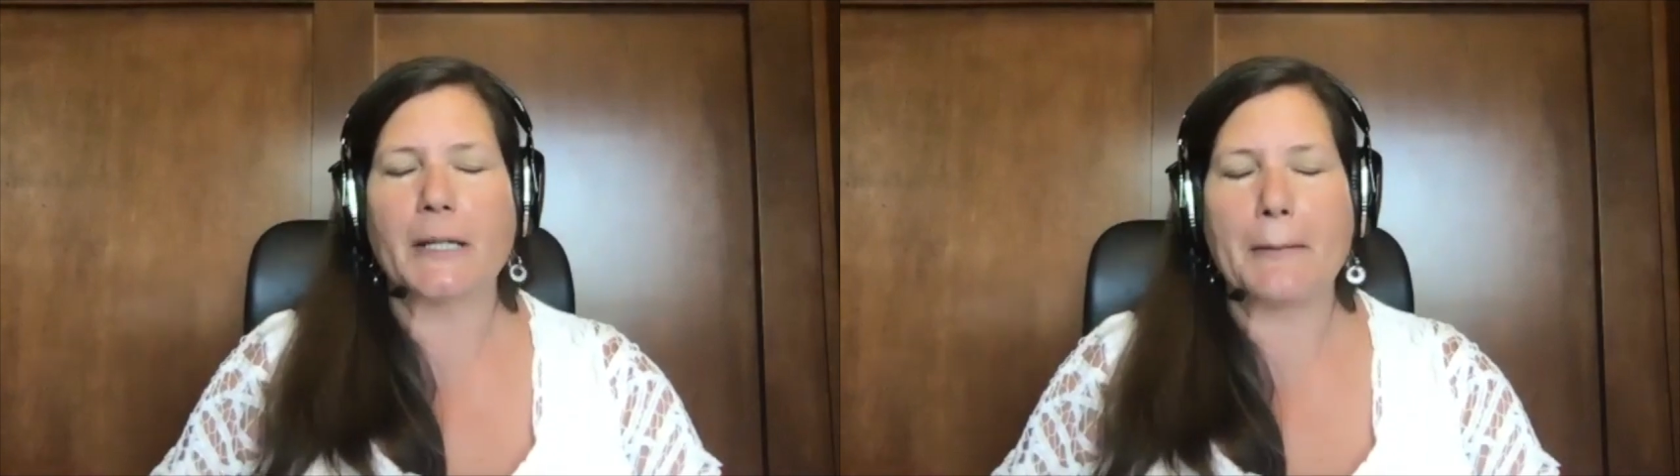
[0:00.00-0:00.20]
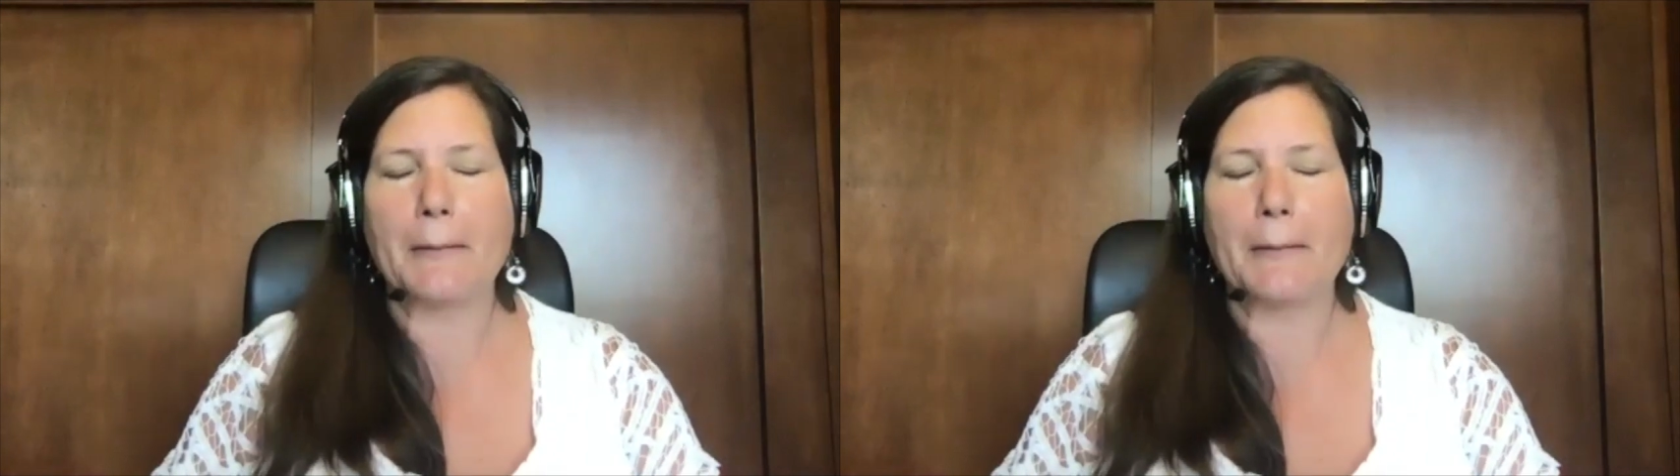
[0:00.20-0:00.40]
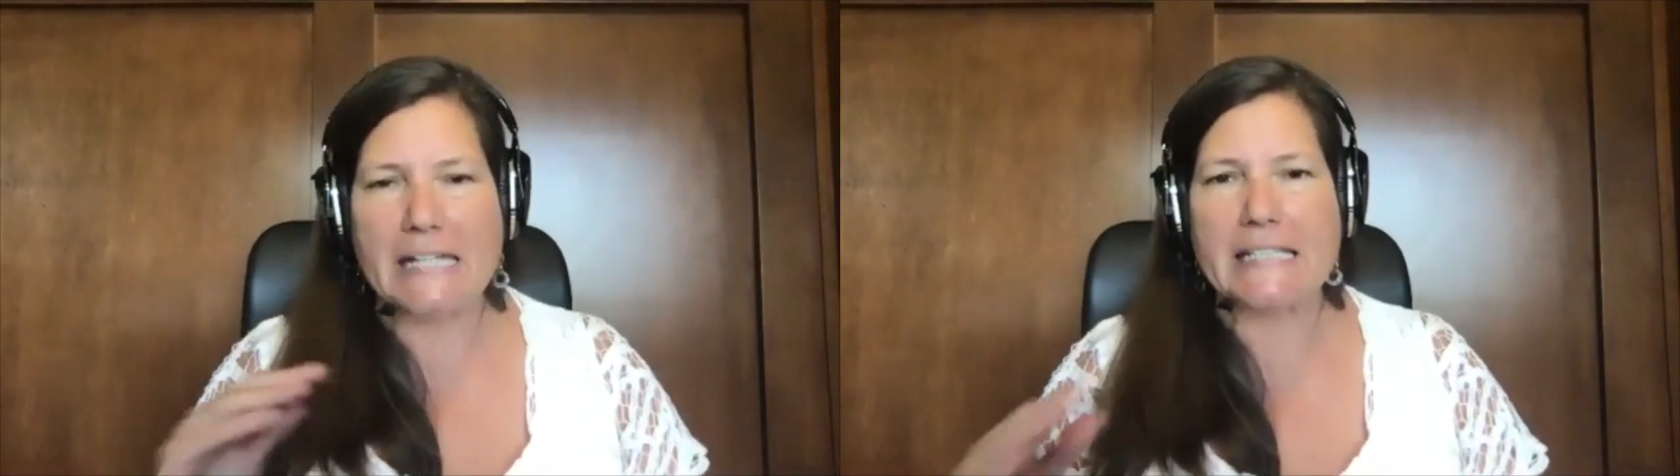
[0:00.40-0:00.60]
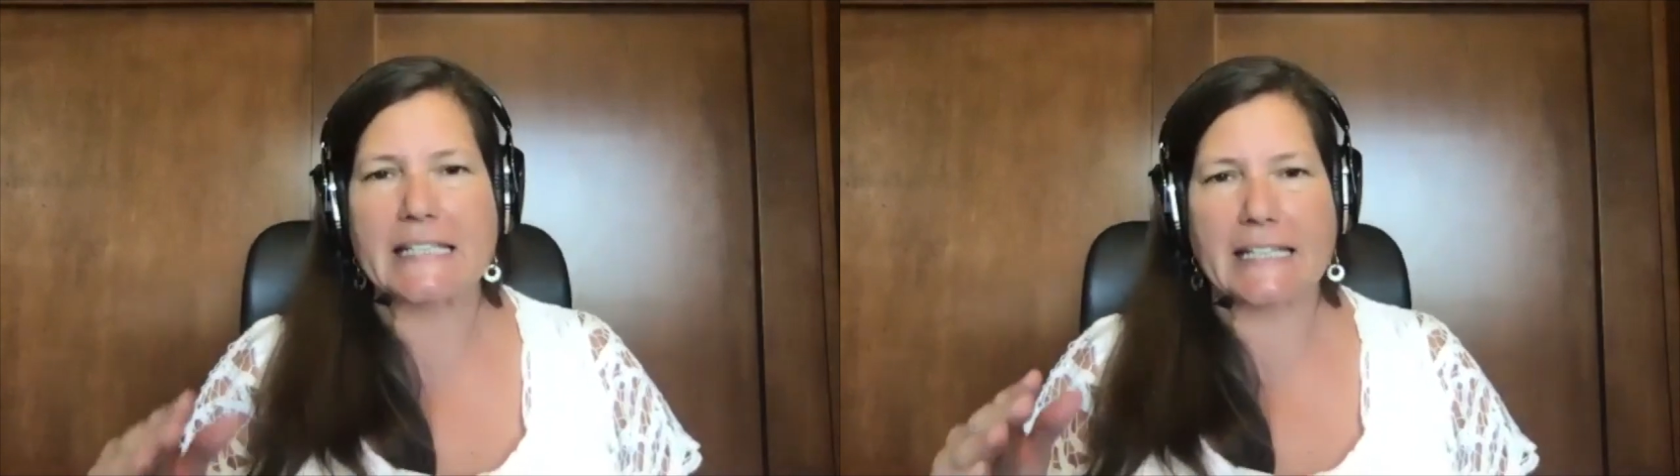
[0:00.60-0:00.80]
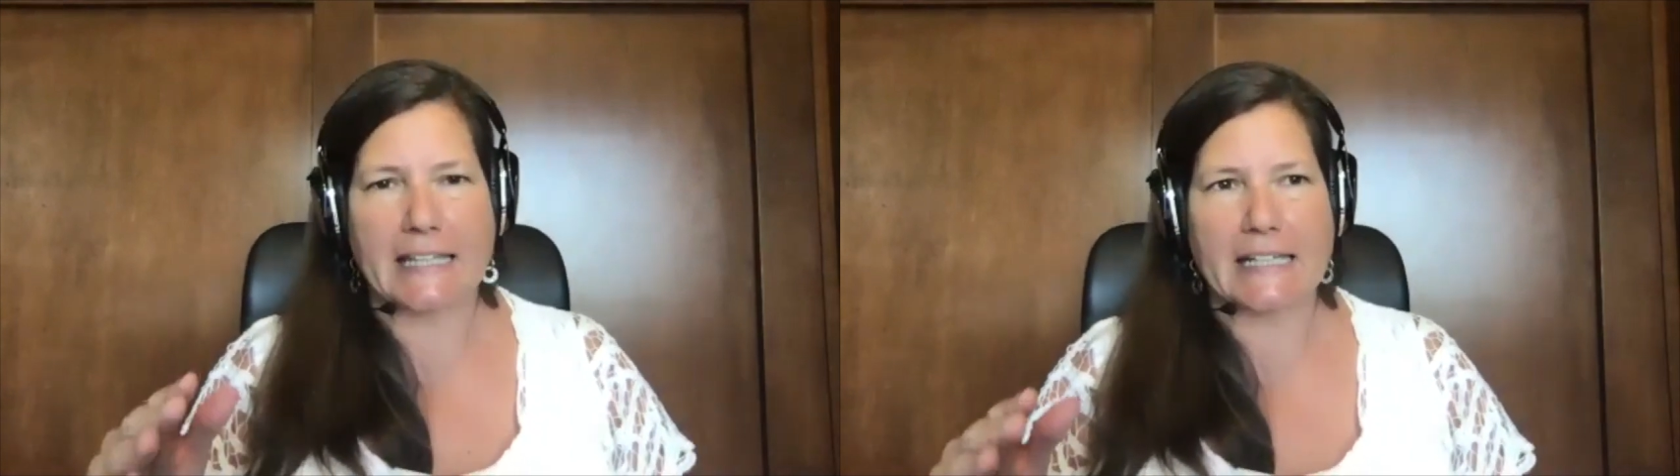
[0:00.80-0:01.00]

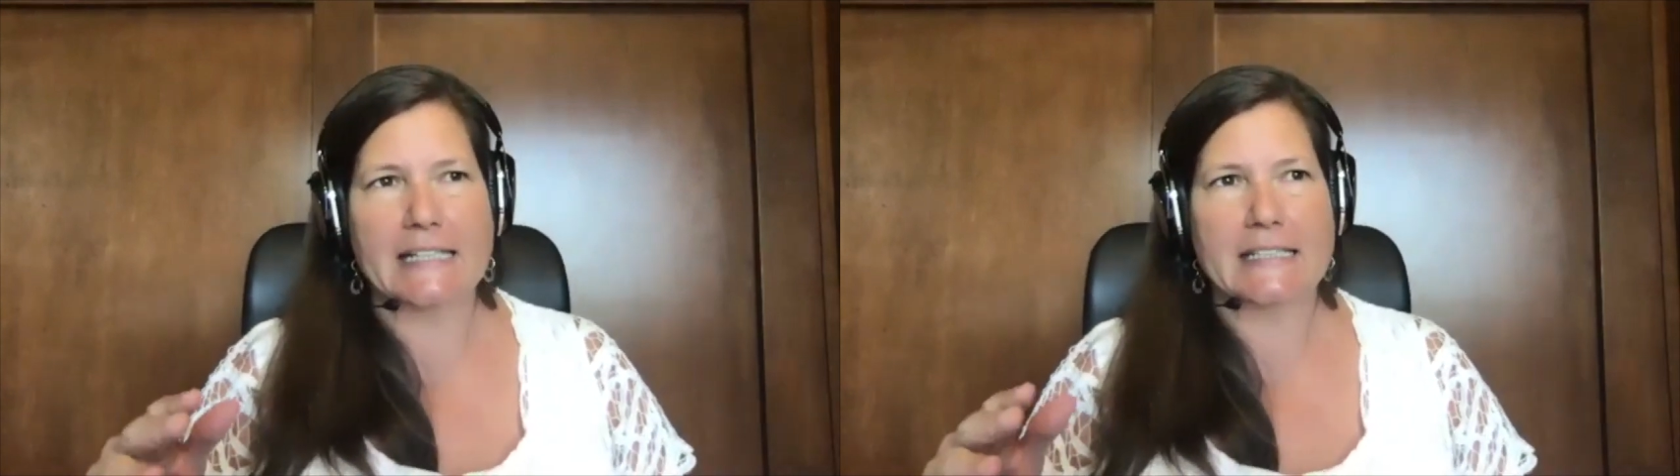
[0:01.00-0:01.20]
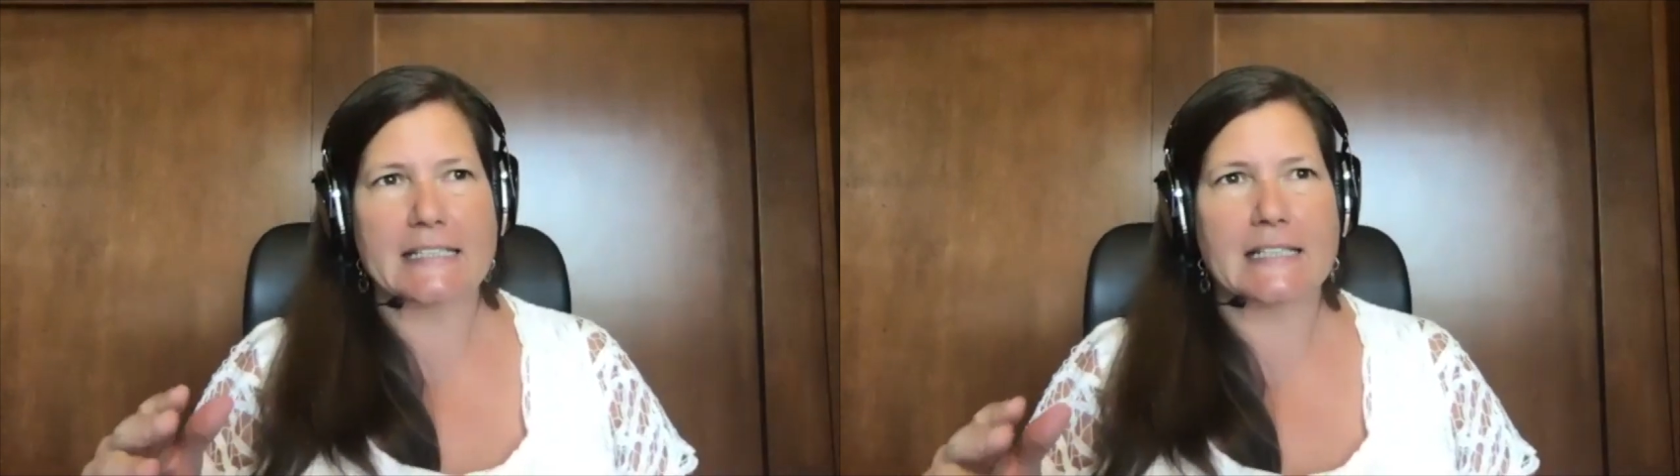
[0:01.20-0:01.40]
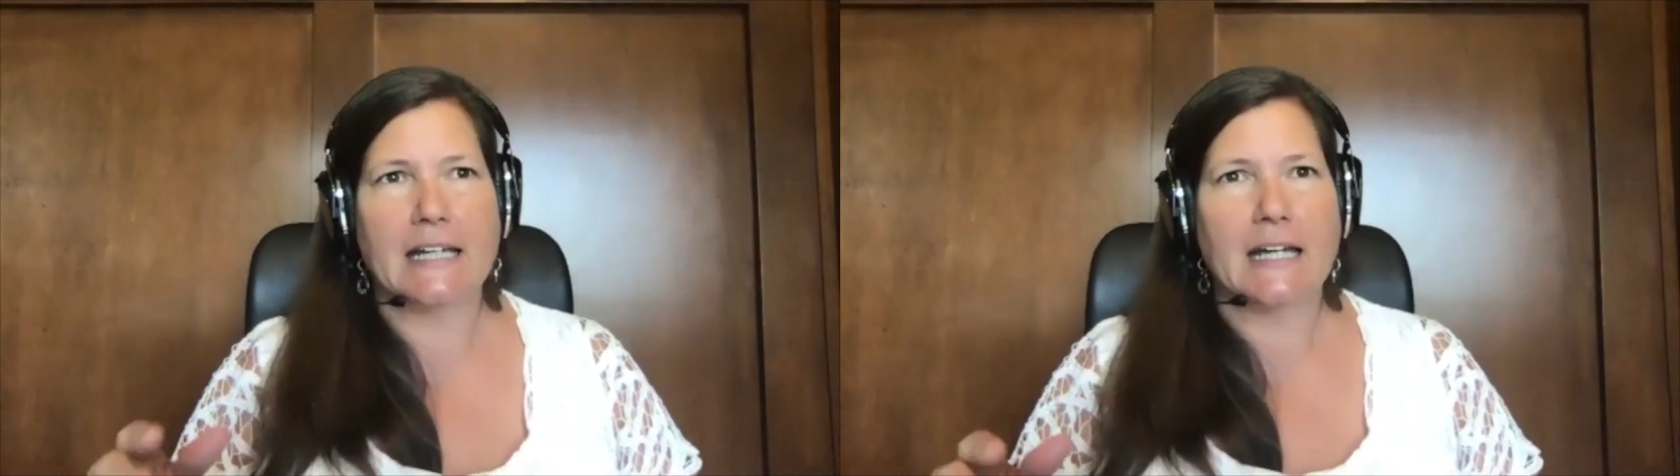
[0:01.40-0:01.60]
amazing things.